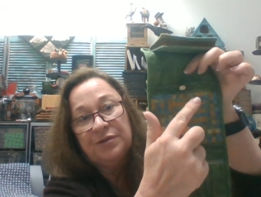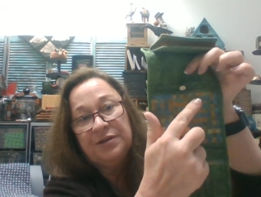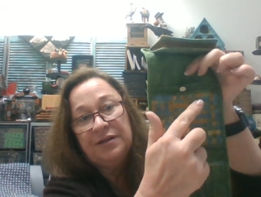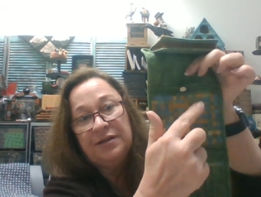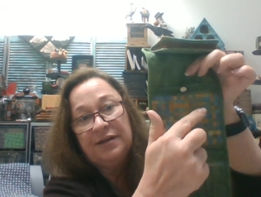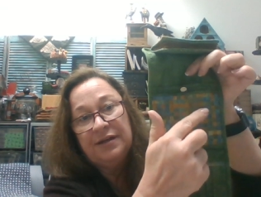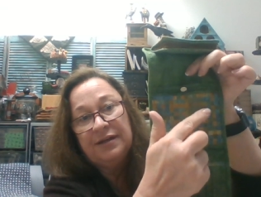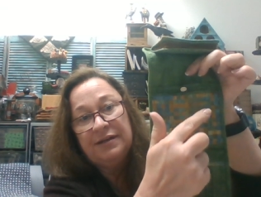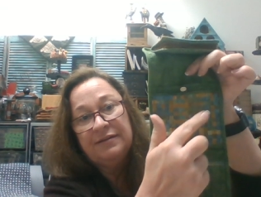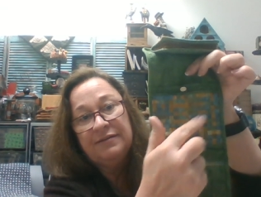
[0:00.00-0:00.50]

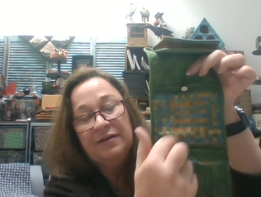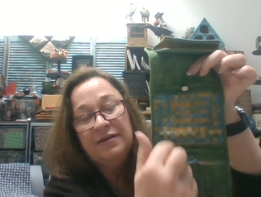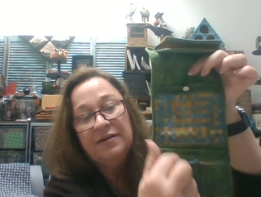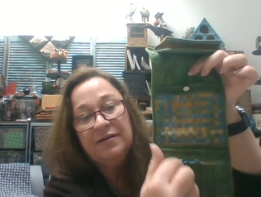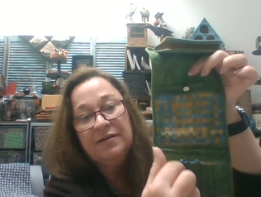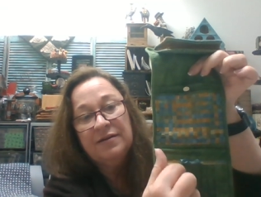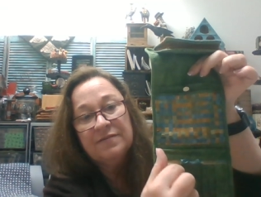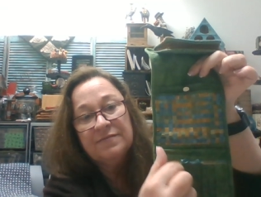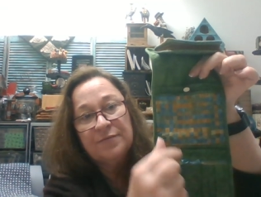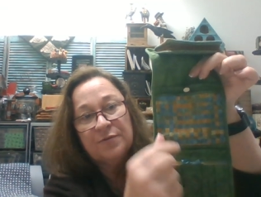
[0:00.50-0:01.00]
done
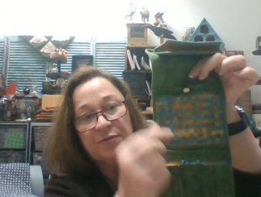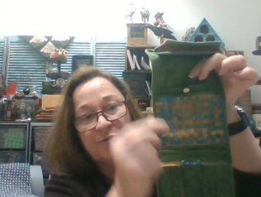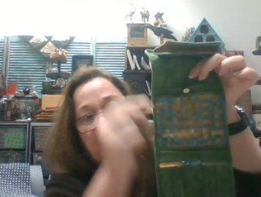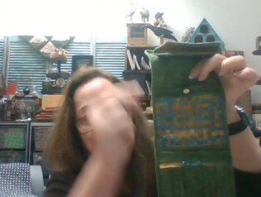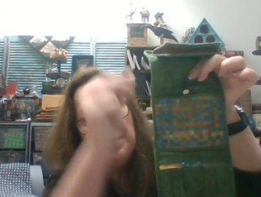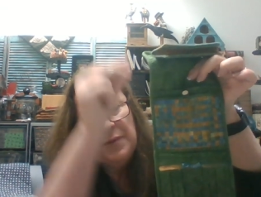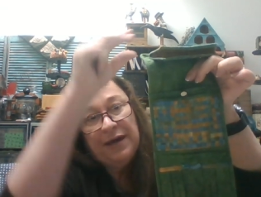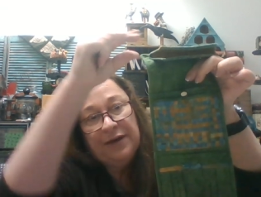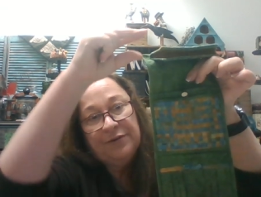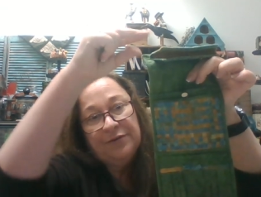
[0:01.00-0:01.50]
for the
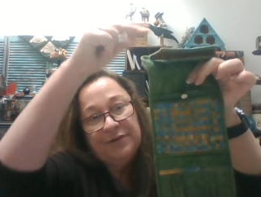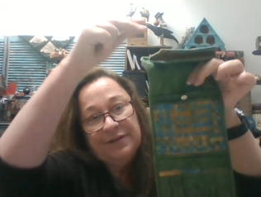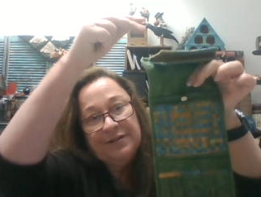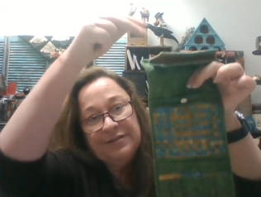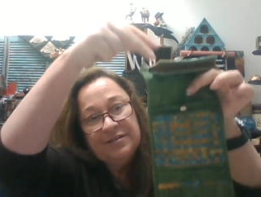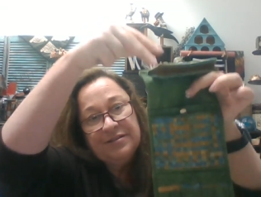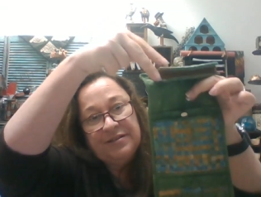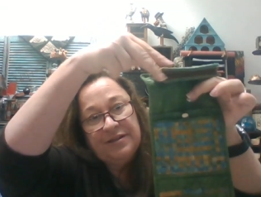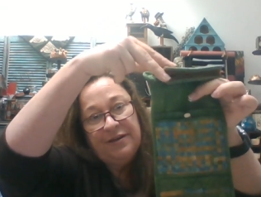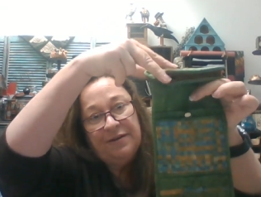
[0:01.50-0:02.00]
pattern
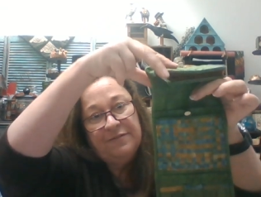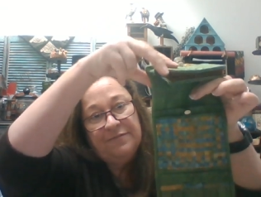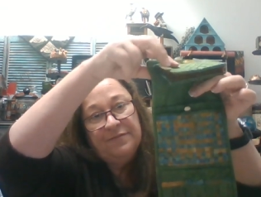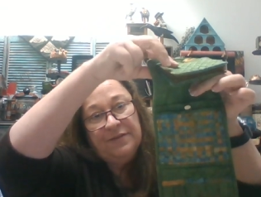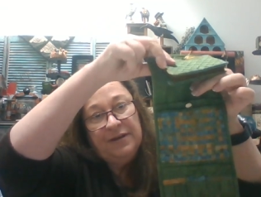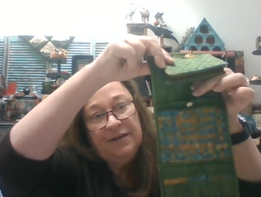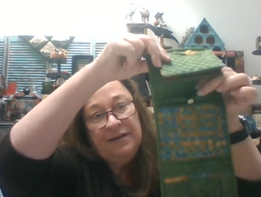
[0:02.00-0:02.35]
itself.